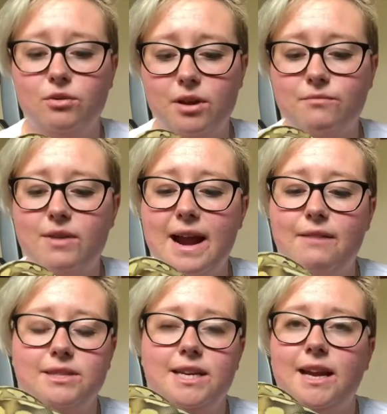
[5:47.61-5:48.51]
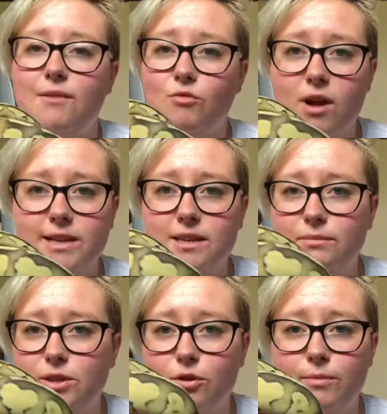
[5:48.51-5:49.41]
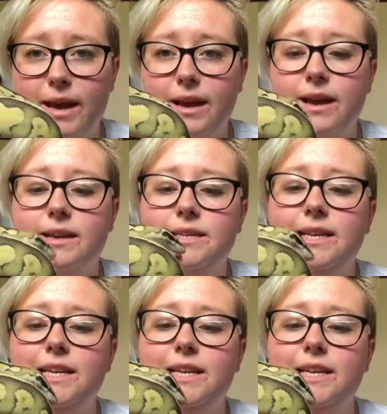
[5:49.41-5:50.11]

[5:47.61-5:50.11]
looking round, and he came right up to me and he